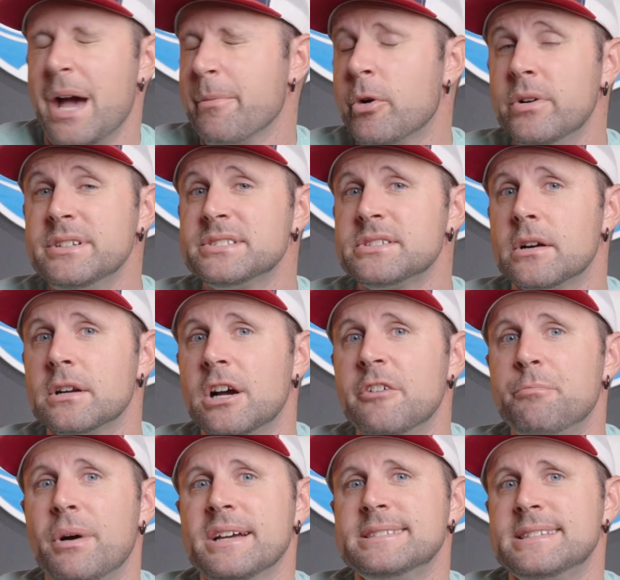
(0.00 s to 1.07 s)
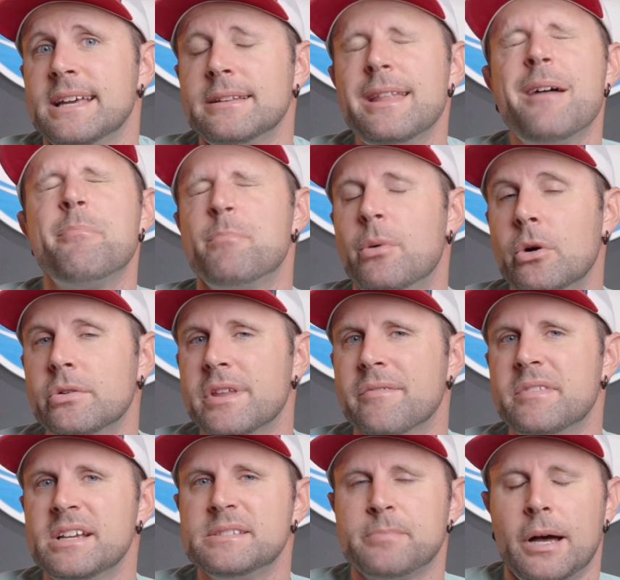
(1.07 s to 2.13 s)
I'm going to start off by saying that both
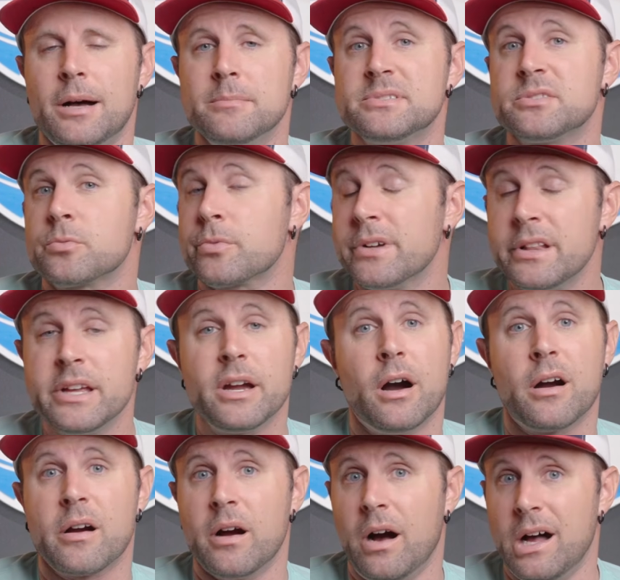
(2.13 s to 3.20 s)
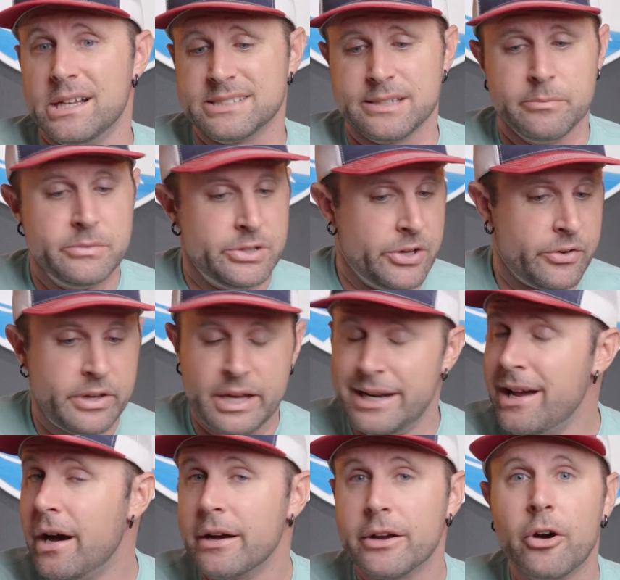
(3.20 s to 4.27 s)
of these pumps really are awesome. You
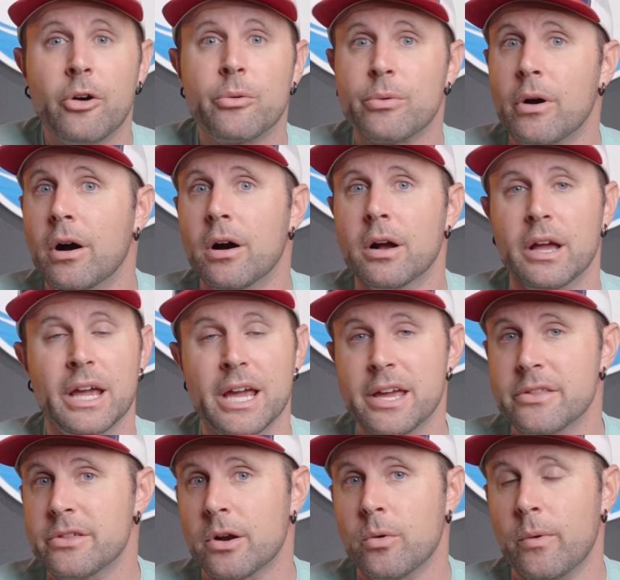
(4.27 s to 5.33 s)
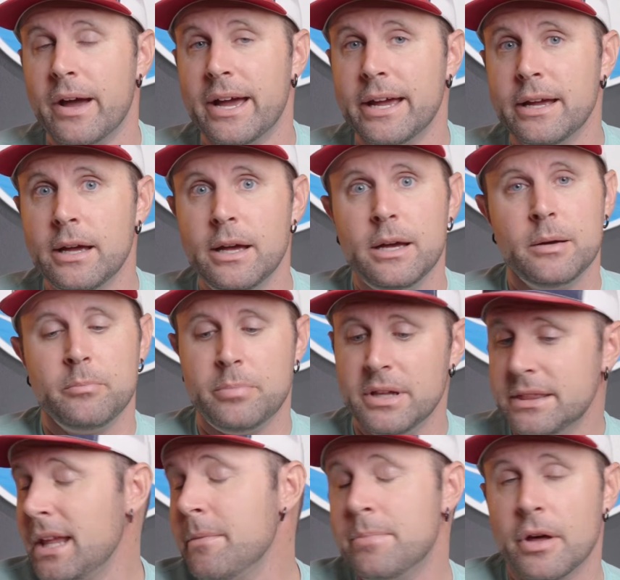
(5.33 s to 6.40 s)
cannot go wrong either way,
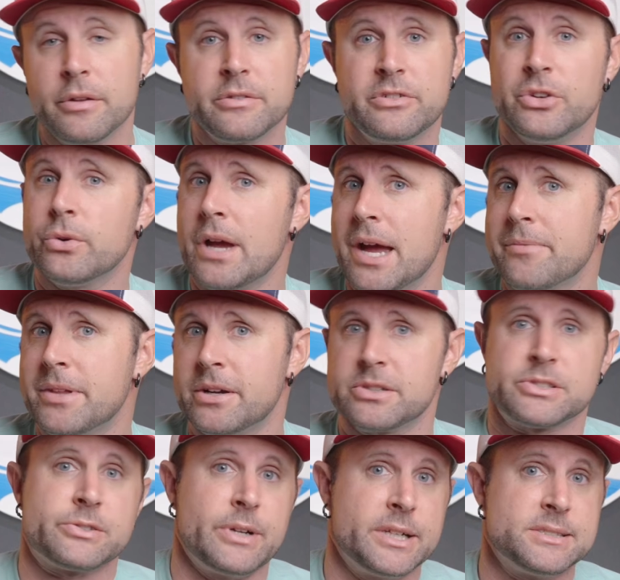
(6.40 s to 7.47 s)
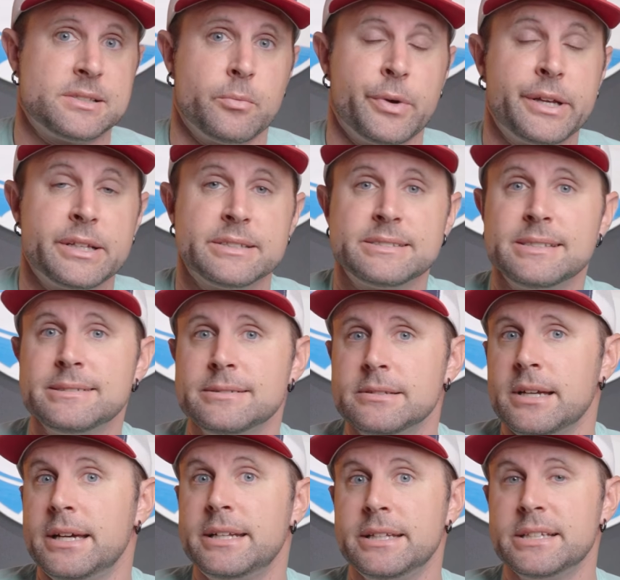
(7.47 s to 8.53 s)
but they both do have their strengths and weaknesses,
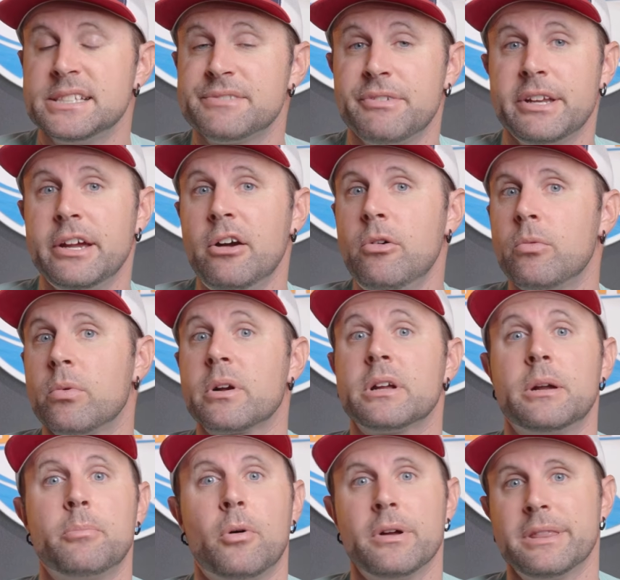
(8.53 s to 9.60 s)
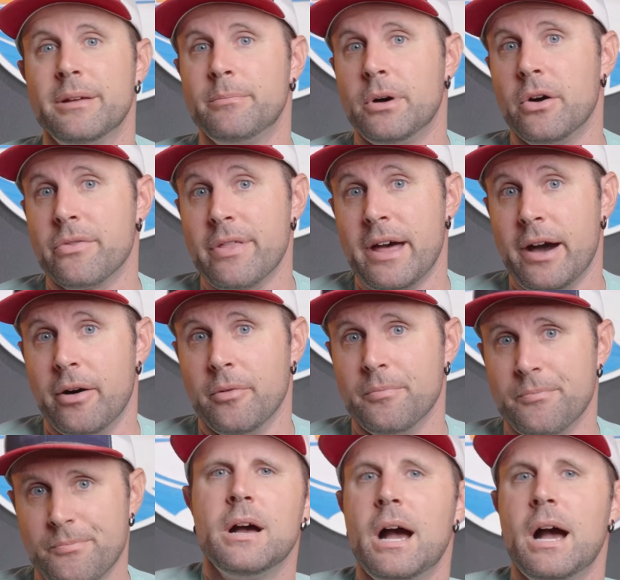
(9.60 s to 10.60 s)
and in this video, we're going to point them both out.